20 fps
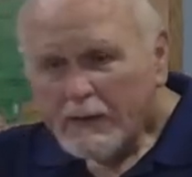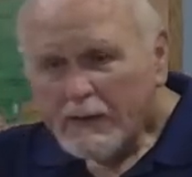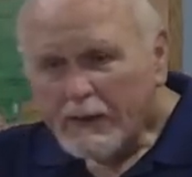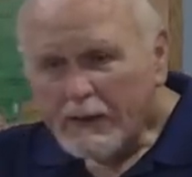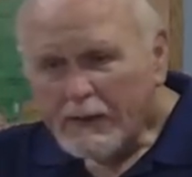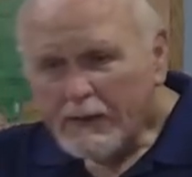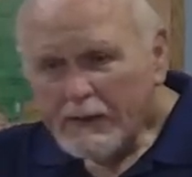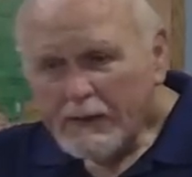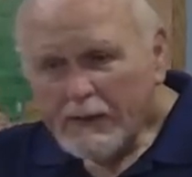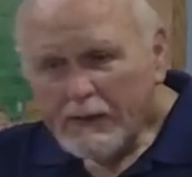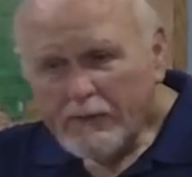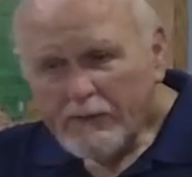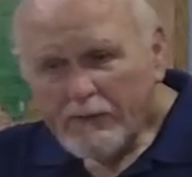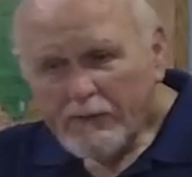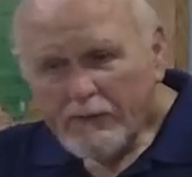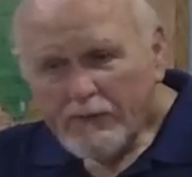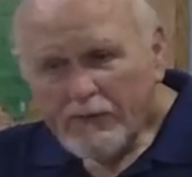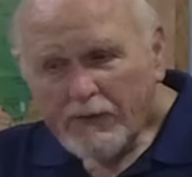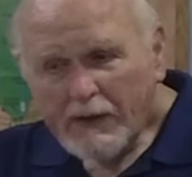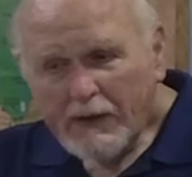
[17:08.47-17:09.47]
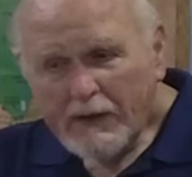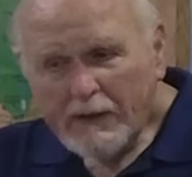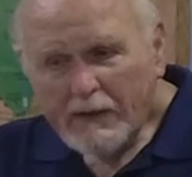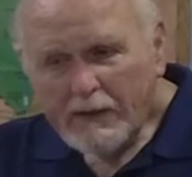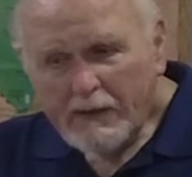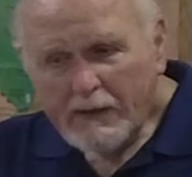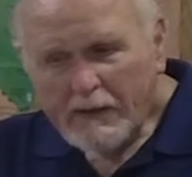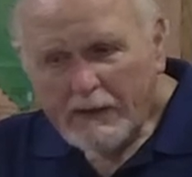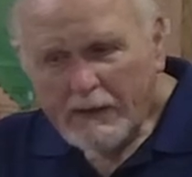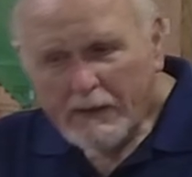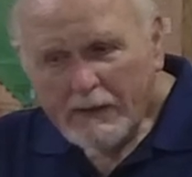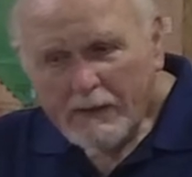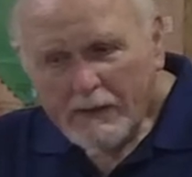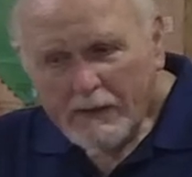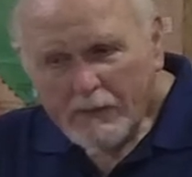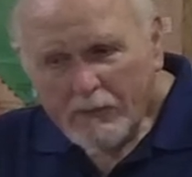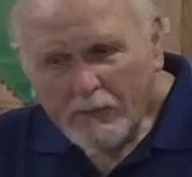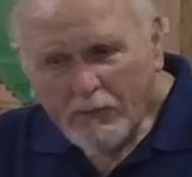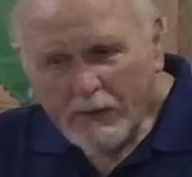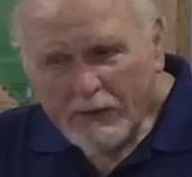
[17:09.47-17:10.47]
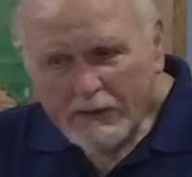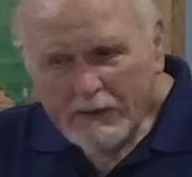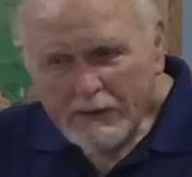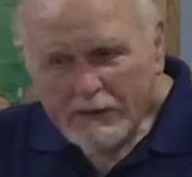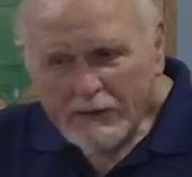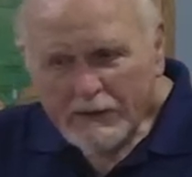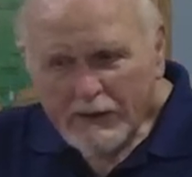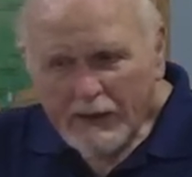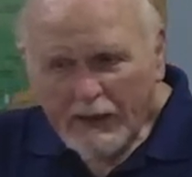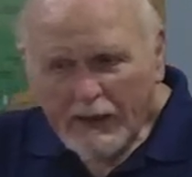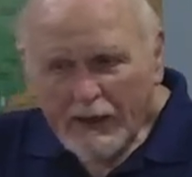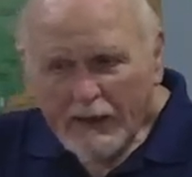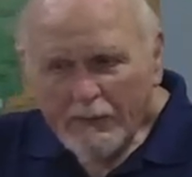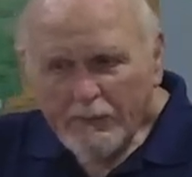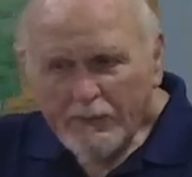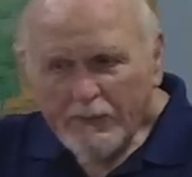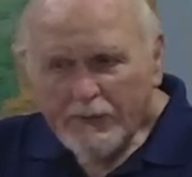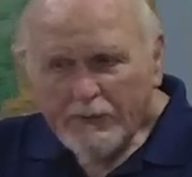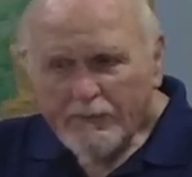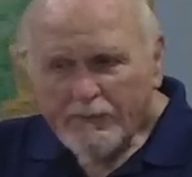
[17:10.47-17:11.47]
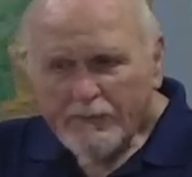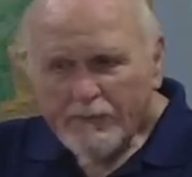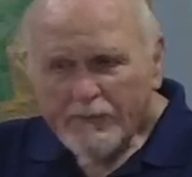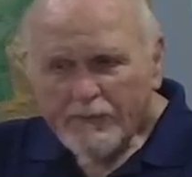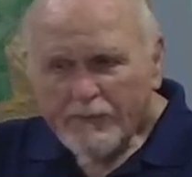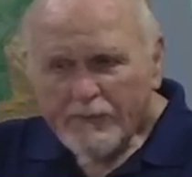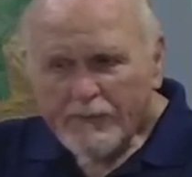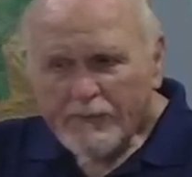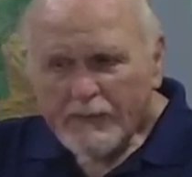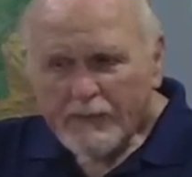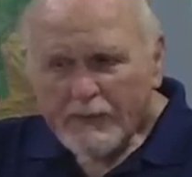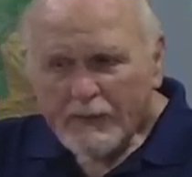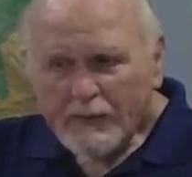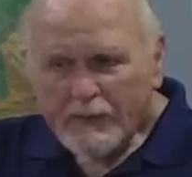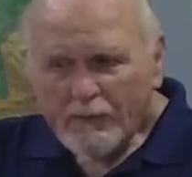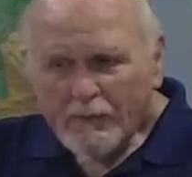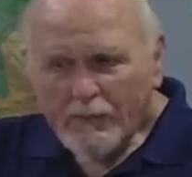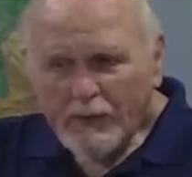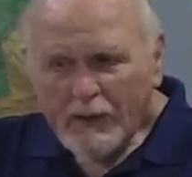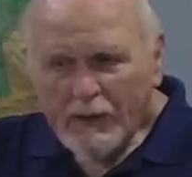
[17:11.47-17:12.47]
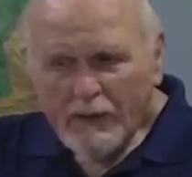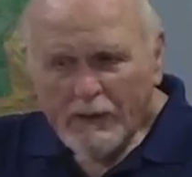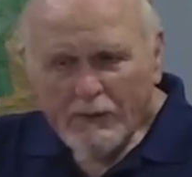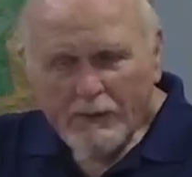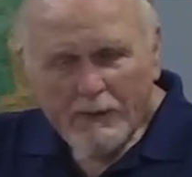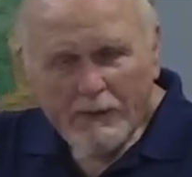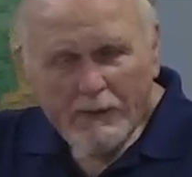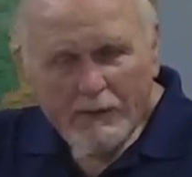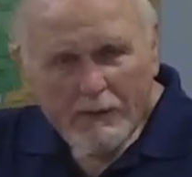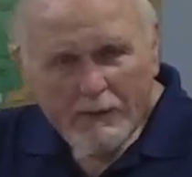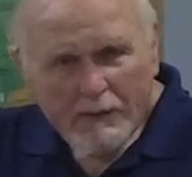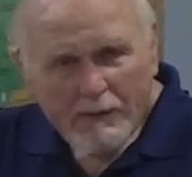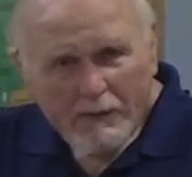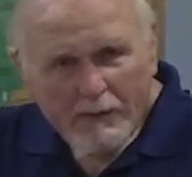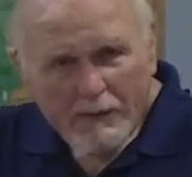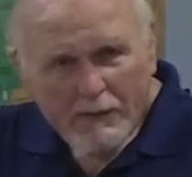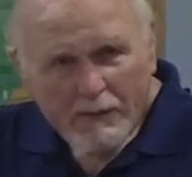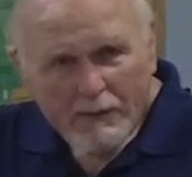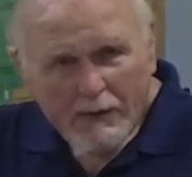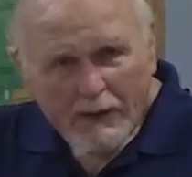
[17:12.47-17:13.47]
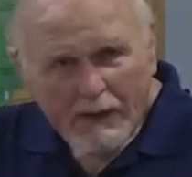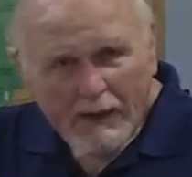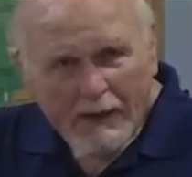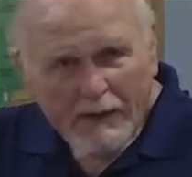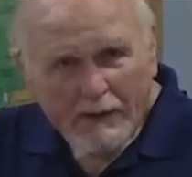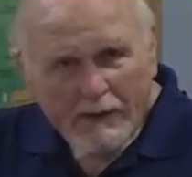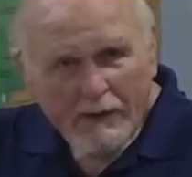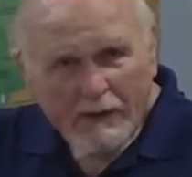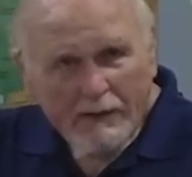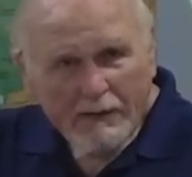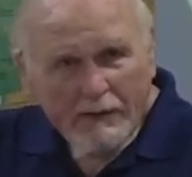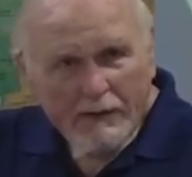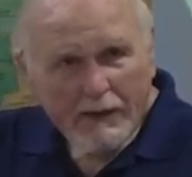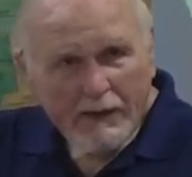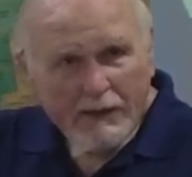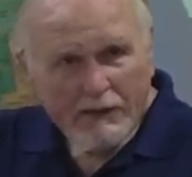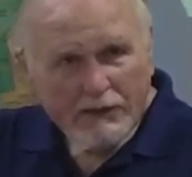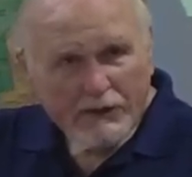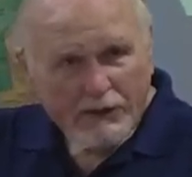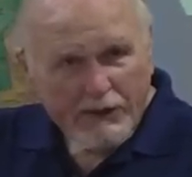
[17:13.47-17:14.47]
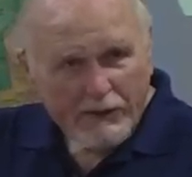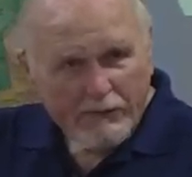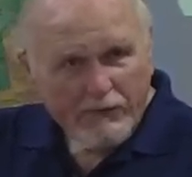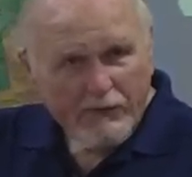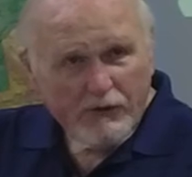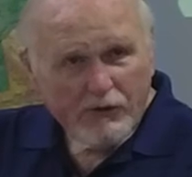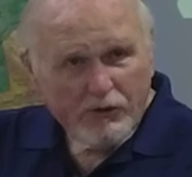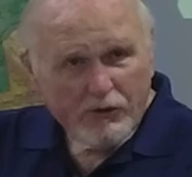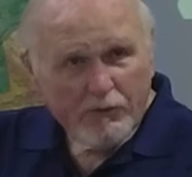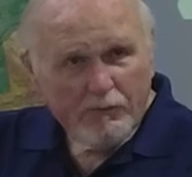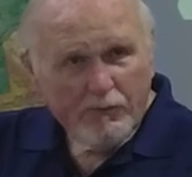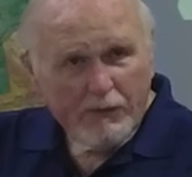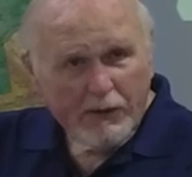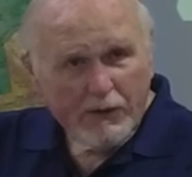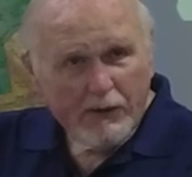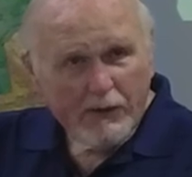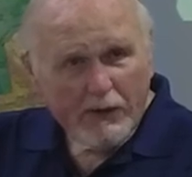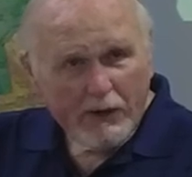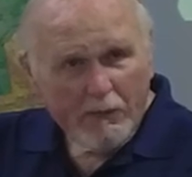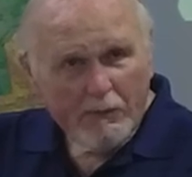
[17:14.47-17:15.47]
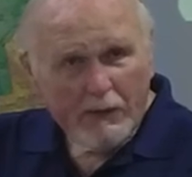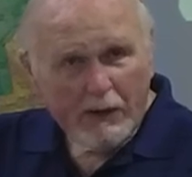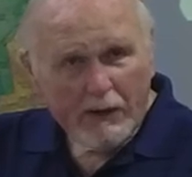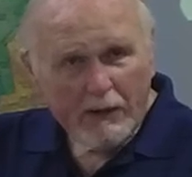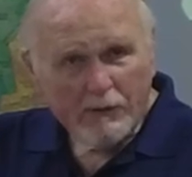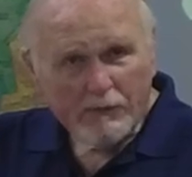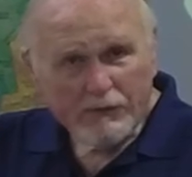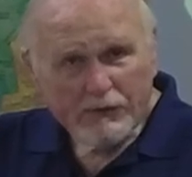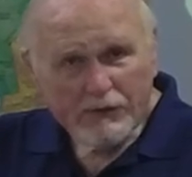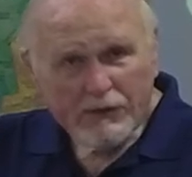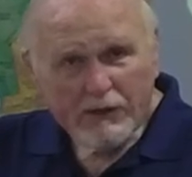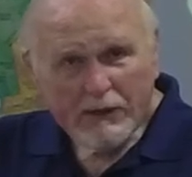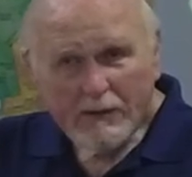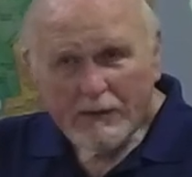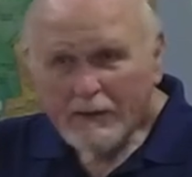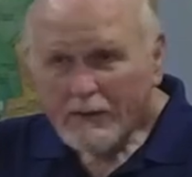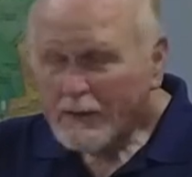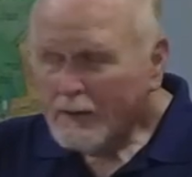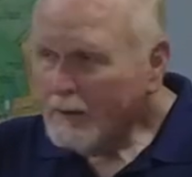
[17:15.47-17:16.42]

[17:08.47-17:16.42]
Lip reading: And then finally, what does it happen? Well, I think thanksgiving should be on our minds.